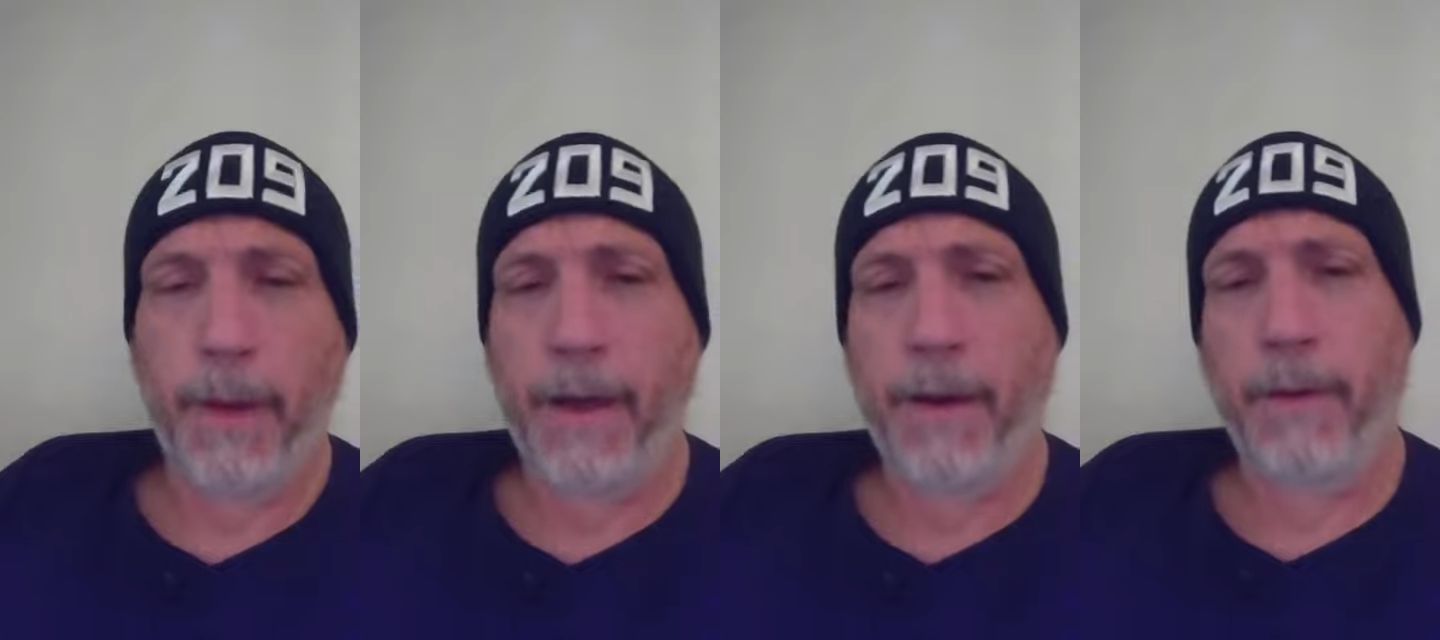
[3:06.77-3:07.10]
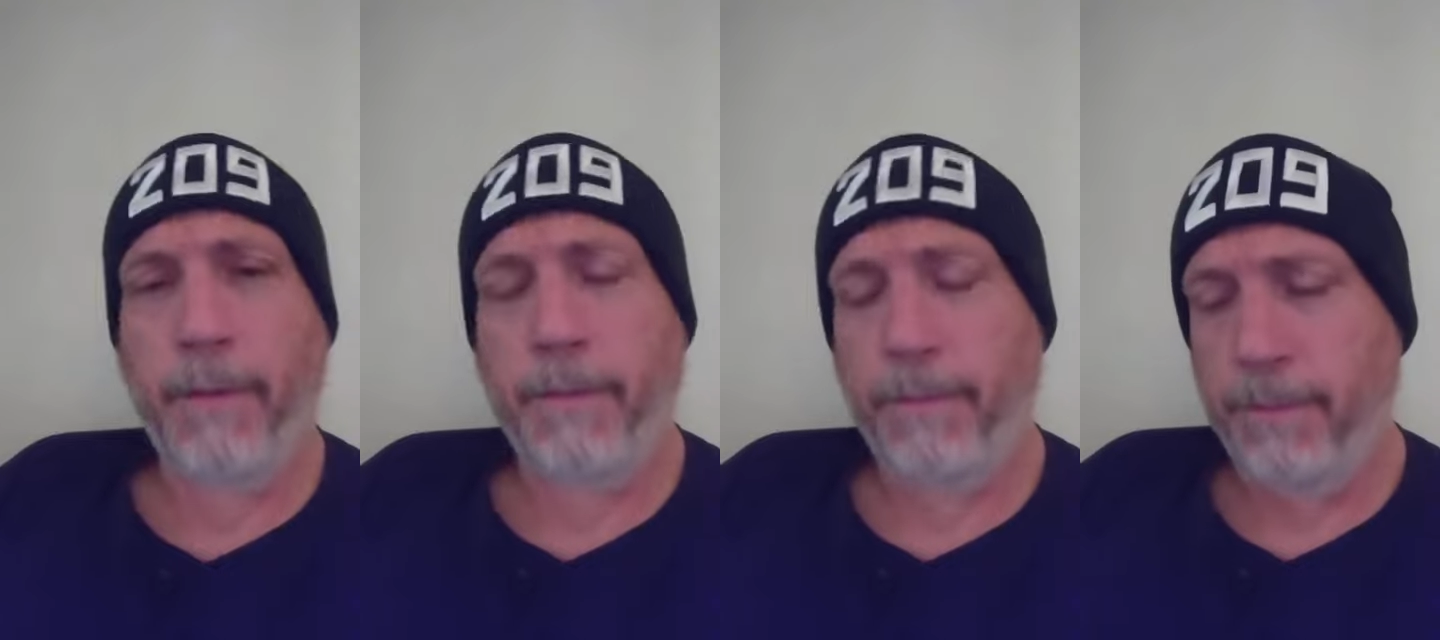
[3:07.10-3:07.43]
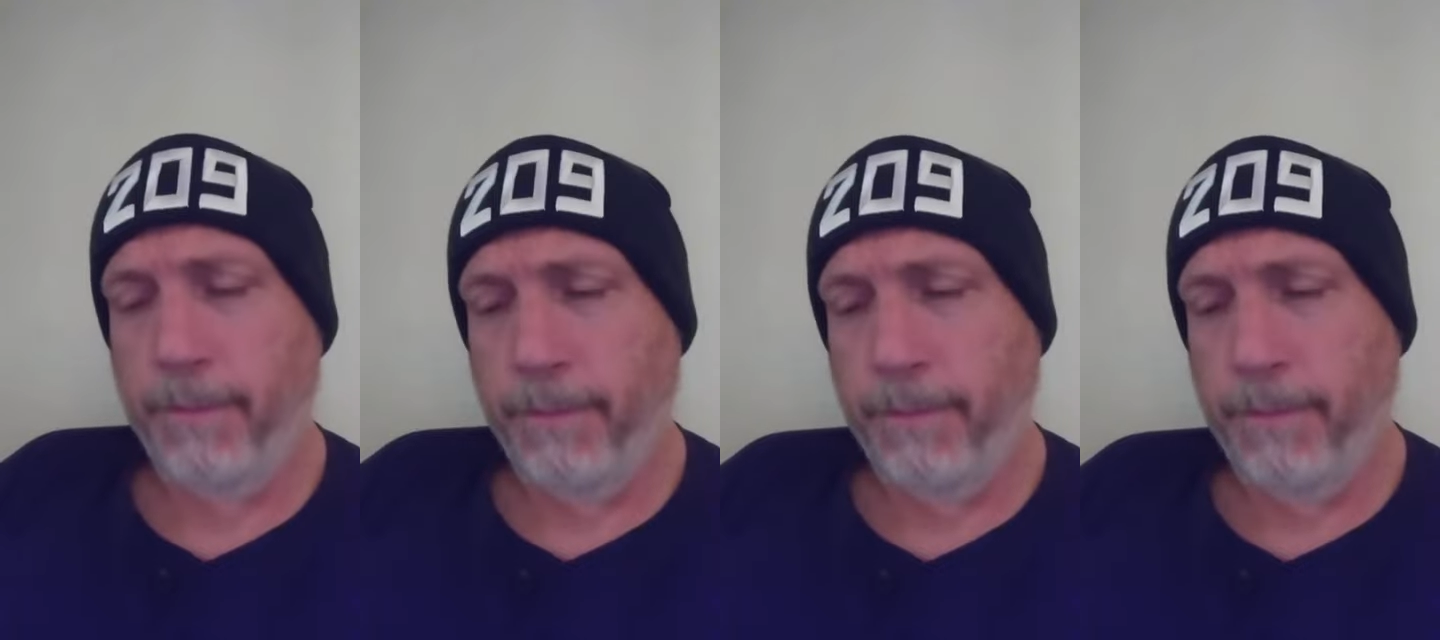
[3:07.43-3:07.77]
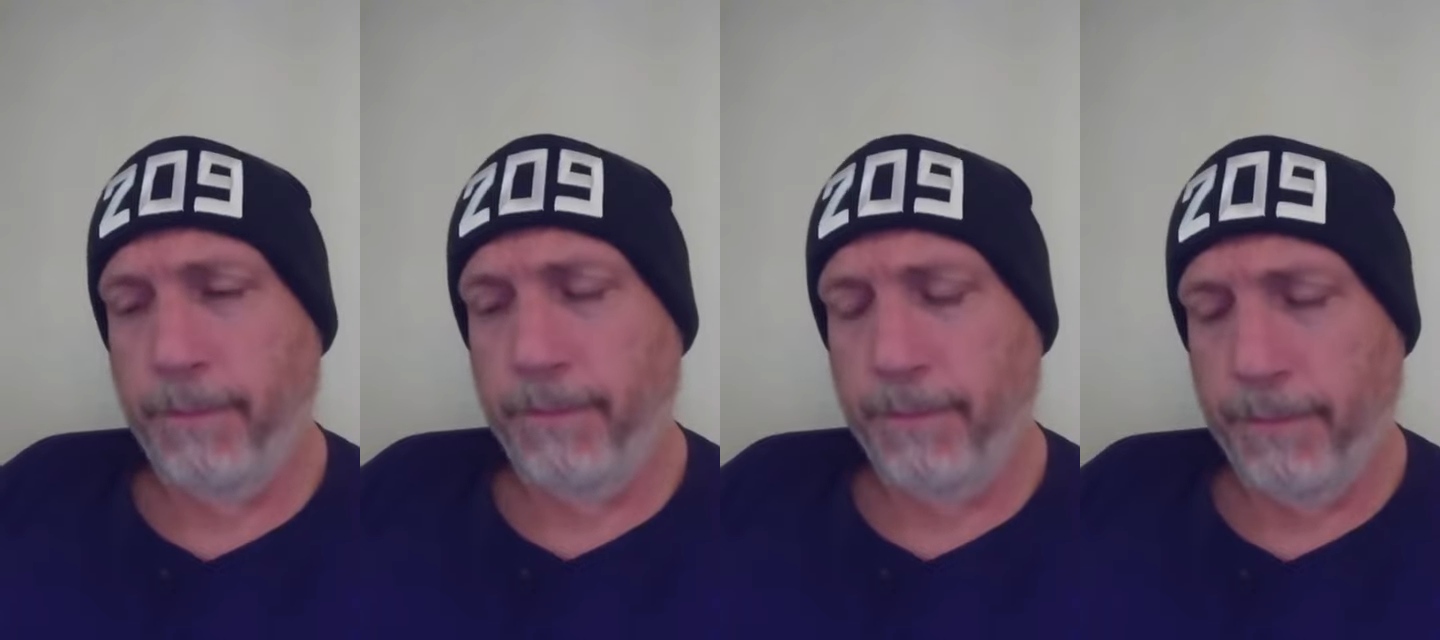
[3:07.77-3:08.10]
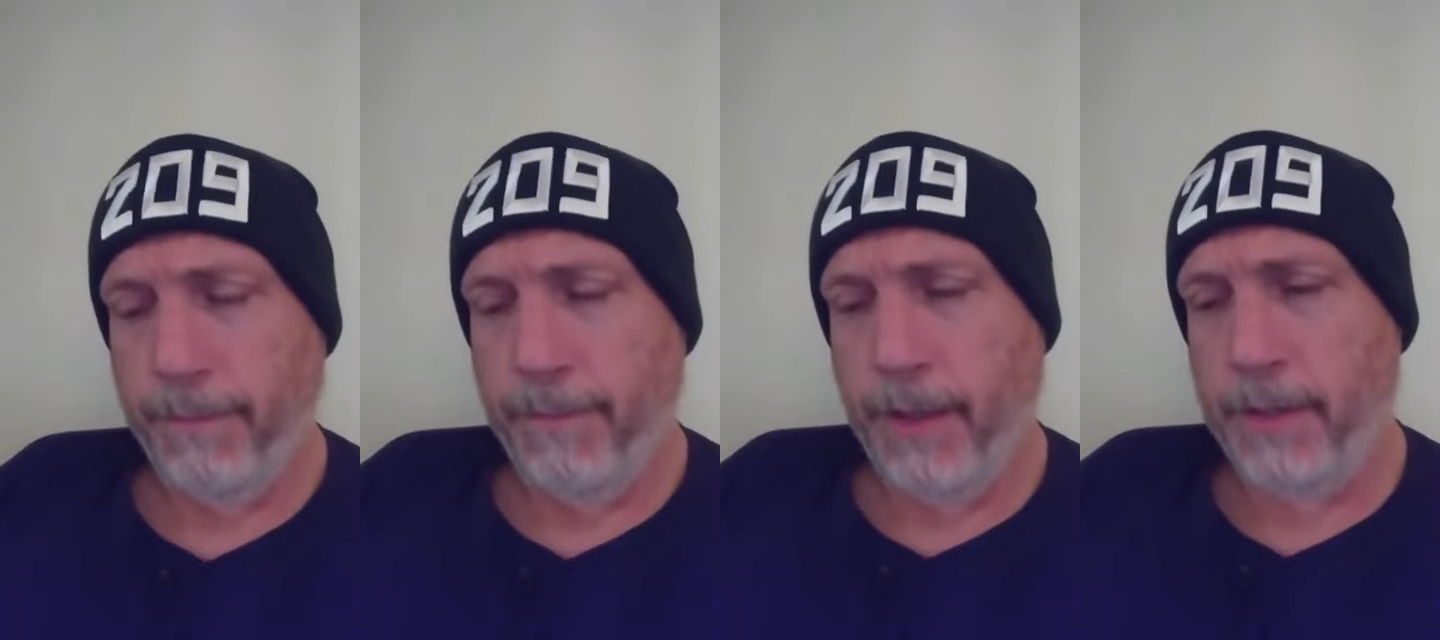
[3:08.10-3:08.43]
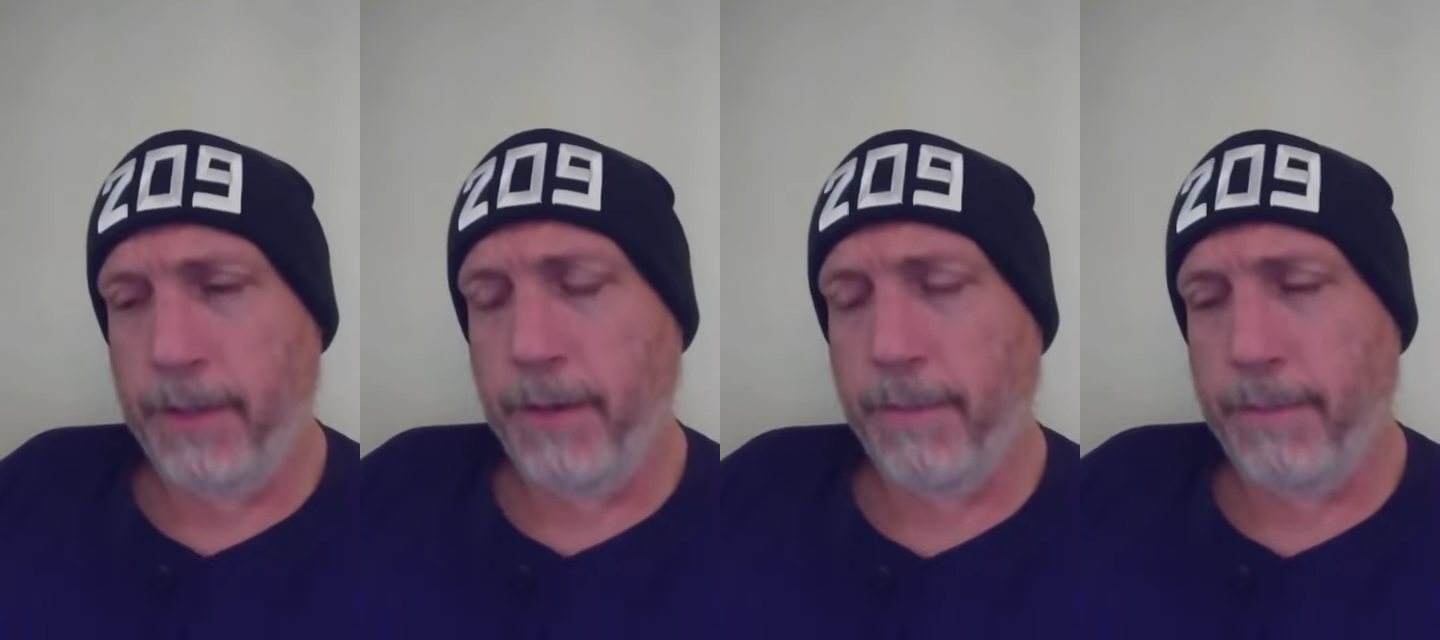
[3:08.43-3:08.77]
Wow,
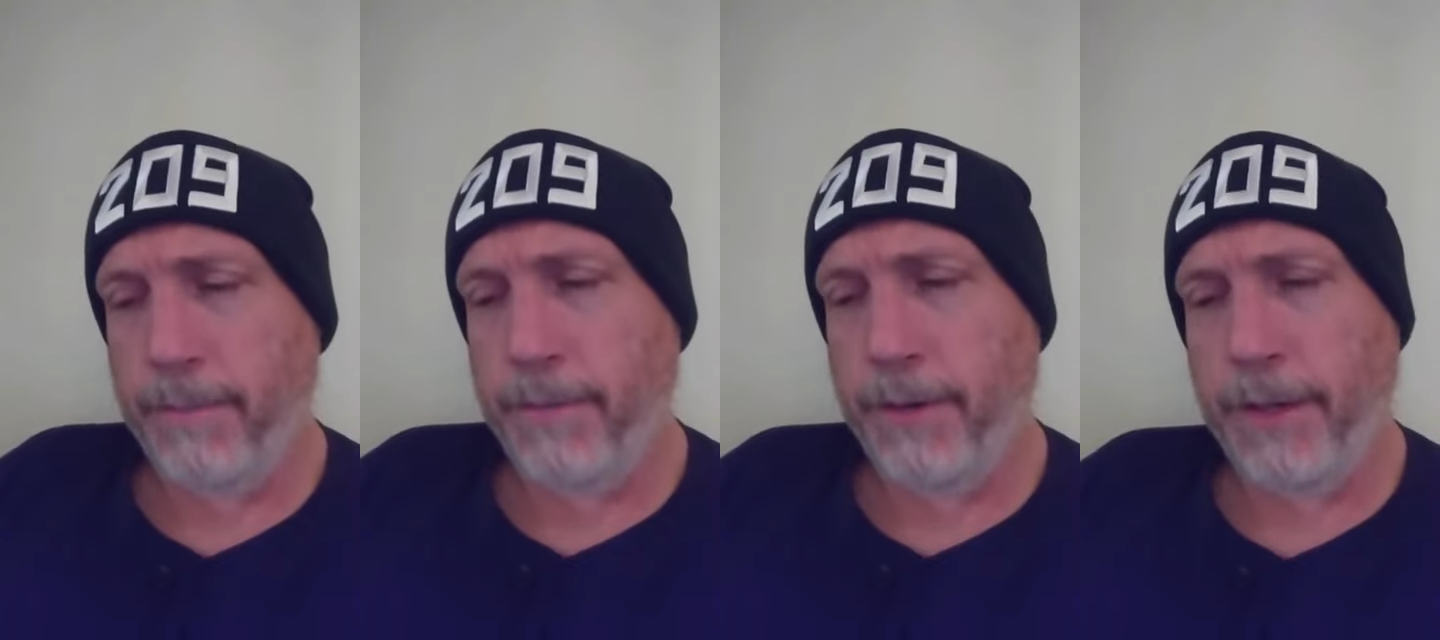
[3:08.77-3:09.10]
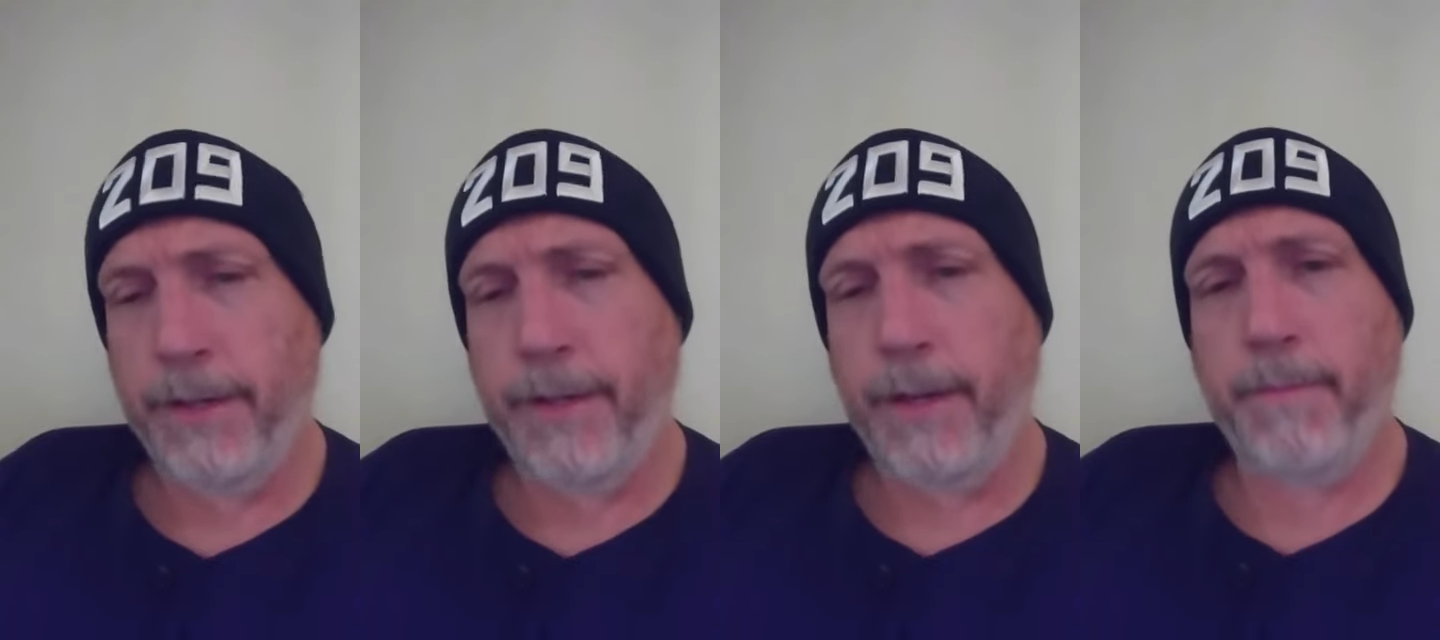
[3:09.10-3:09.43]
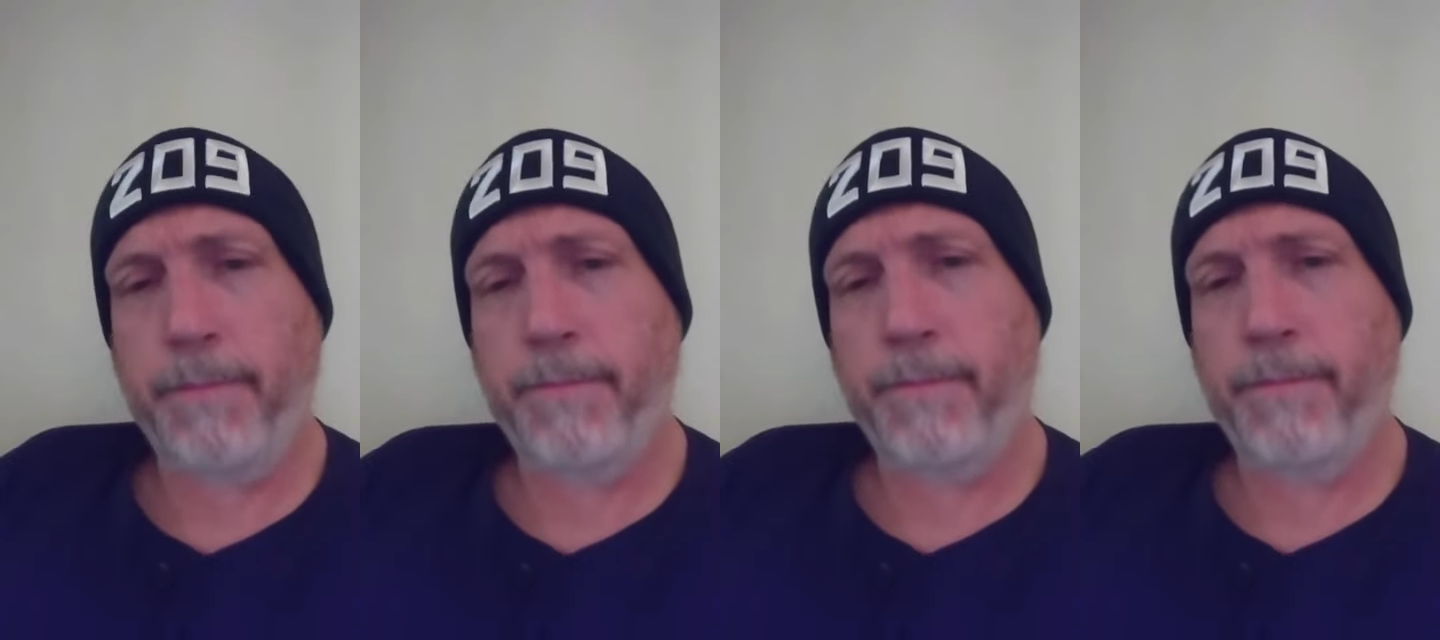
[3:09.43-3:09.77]
that's a pretty deep